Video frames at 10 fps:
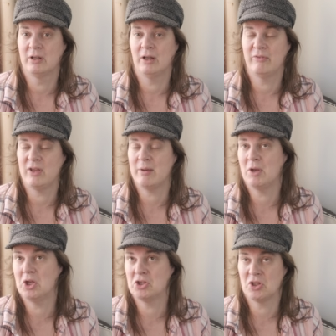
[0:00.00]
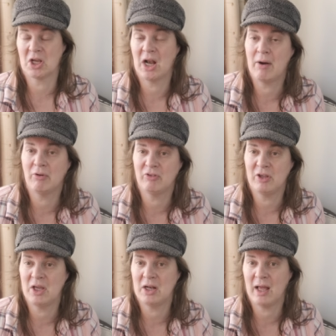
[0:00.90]
of the image, the
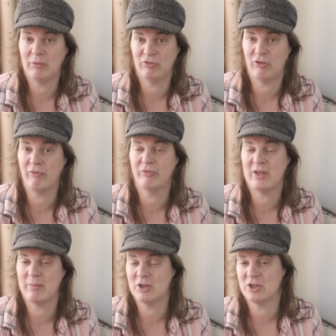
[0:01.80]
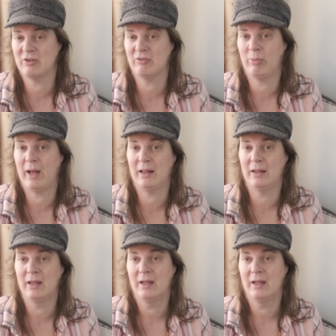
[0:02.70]
clarity and how soft the image is as well,